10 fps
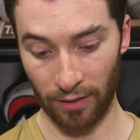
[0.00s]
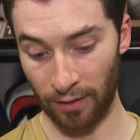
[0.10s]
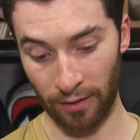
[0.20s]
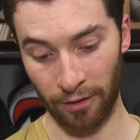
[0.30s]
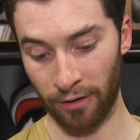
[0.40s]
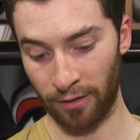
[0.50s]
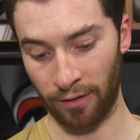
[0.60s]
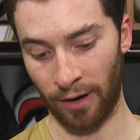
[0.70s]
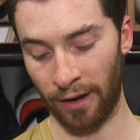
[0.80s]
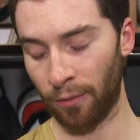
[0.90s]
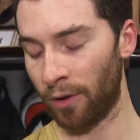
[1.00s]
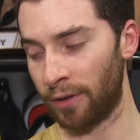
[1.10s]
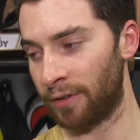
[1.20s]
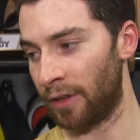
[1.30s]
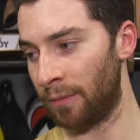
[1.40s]
they're they're a high quality
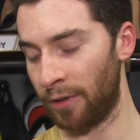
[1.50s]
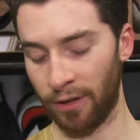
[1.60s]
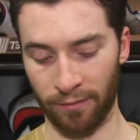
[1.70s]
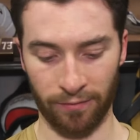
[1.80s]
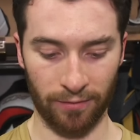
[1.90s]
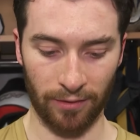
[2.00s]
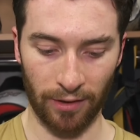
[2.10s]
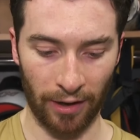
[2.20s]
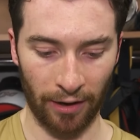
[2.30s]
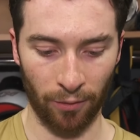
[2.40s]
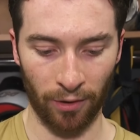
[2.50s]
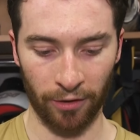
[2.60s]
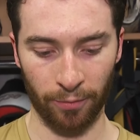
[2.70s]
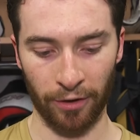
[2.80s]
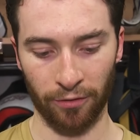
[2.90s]
team. They have high quality
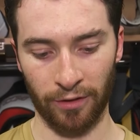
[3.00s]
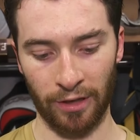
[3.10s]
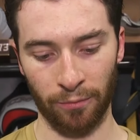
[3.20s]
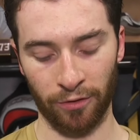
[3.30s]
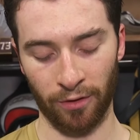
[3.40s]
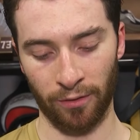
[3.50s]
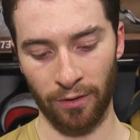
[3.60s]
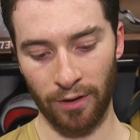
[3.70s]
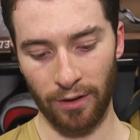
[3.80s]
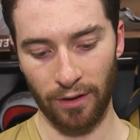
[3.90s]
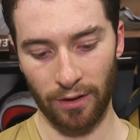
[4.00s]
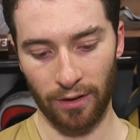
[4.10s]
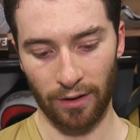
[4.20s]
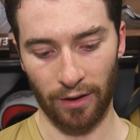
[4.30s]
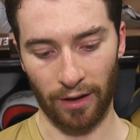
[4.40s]
special teams. So
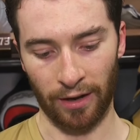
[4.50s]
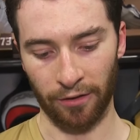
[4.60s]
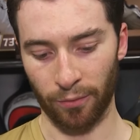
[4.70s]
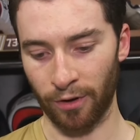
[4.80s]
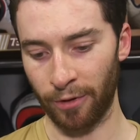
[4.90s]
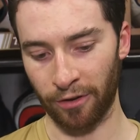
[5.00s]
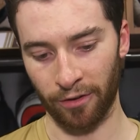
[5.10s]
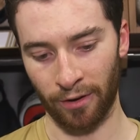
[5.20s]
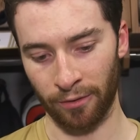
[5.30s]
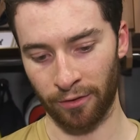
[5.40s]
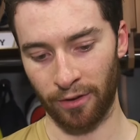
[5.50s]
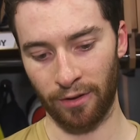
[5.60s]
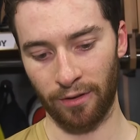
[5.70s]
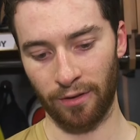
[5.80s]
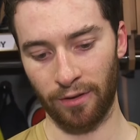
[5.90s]
I just wanted to make sure I was
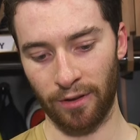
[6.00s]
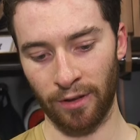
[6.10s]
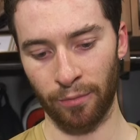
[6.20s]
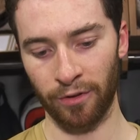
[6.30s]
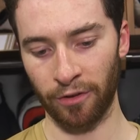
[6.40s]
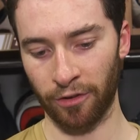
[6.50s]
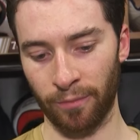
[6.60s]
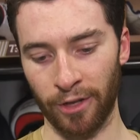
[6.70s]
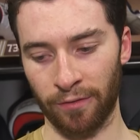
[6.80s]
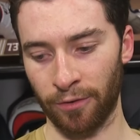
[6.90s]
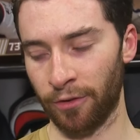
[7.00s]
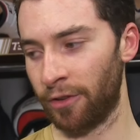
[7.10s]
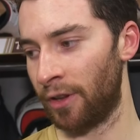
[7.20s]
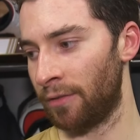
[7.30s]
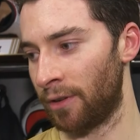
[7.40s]
in the position to make the first
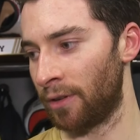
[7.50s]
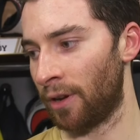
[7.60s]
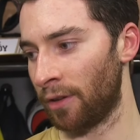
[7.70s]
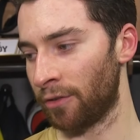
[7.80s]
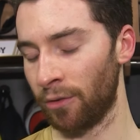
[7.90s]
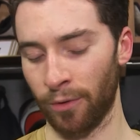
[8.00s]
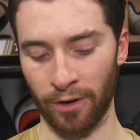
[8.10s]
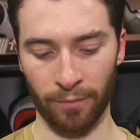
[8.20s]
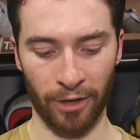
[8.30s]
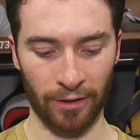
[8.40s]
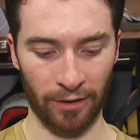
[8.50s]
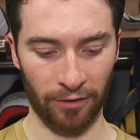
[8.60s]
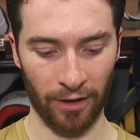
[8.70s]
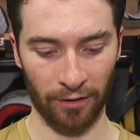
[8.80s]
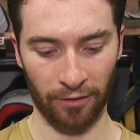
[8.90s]
save and also where to make that
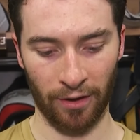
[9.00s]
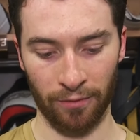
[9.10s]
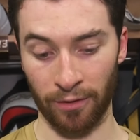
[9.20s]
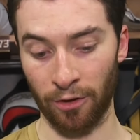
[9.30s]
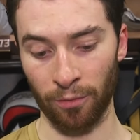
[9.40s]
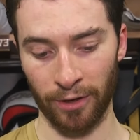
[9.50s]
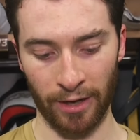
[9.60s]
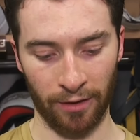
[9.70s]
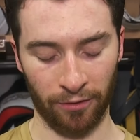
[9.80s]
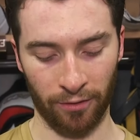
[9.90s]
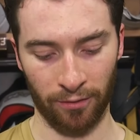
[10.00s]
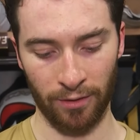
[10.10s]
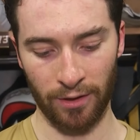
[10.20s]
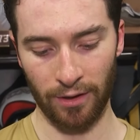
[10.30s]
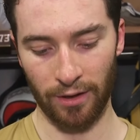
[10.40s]
second save or the open guys. So
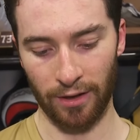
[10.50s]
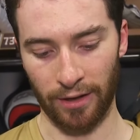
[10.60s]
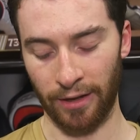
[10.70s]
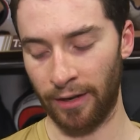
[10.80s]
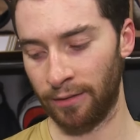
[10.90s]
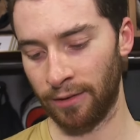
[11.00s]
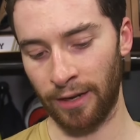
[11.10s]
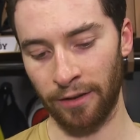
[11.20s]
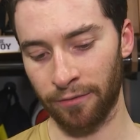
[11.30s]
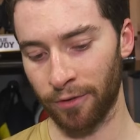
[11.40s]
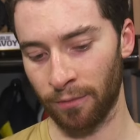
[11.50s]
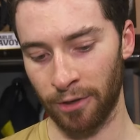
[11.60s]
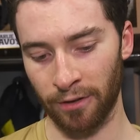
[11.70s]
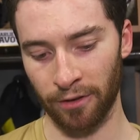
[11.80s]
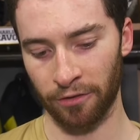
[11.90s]
again, the guys in front of me
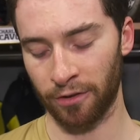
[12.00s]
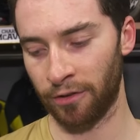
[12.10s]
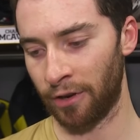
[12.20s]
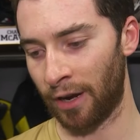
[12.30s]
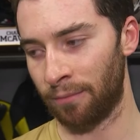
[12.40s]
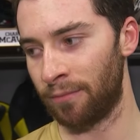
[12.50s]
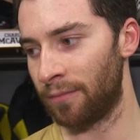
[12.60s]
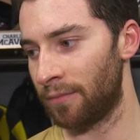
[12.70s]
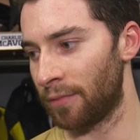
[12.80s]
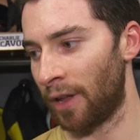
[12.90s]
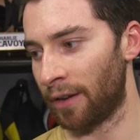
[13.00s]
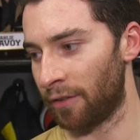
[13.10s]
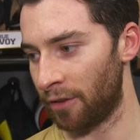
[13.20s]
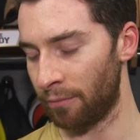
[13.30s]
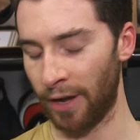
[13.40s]
did such a good job blocking
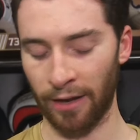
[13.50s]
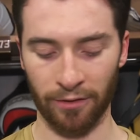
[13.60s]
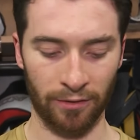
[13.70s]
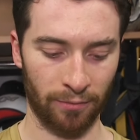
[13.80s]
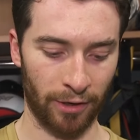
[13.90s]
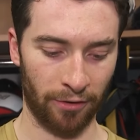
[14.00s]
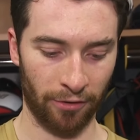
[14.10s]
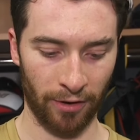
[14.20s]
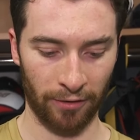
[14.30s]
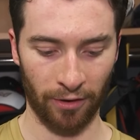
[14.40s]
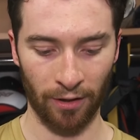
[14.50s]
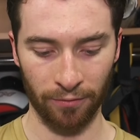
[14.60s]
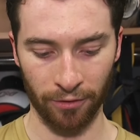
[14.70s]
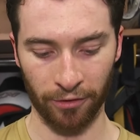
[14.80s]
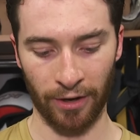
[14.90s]
seam passes, making sure I saw the
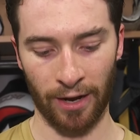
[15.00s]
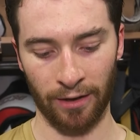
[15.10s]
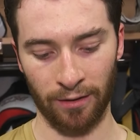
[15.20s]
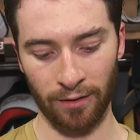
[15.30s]
first shot, and